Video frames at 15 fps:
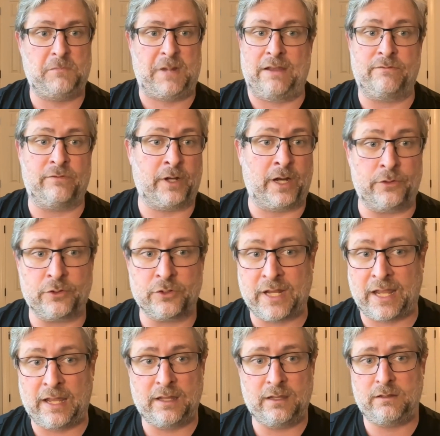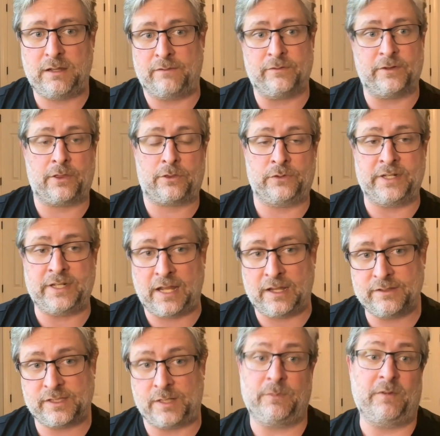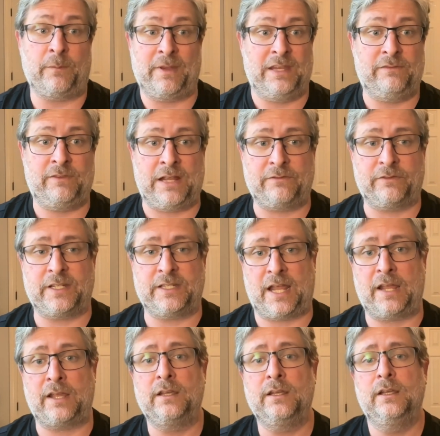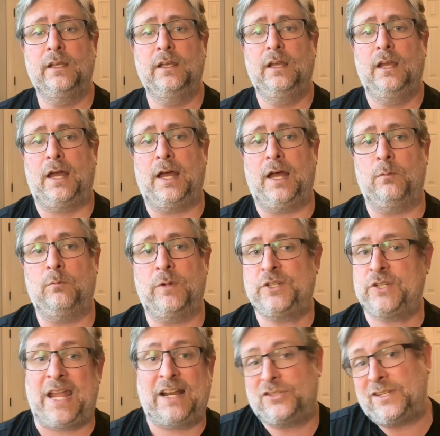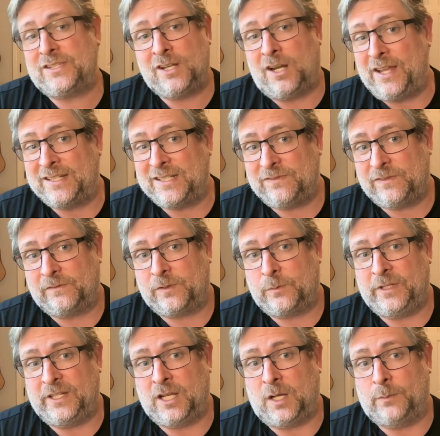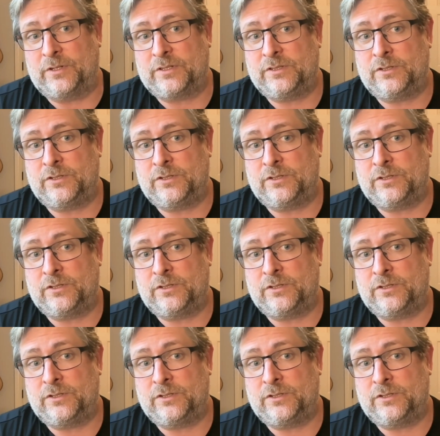every other day, every 3 days, some of them even every day, which actually isn't all that different from an e-commerce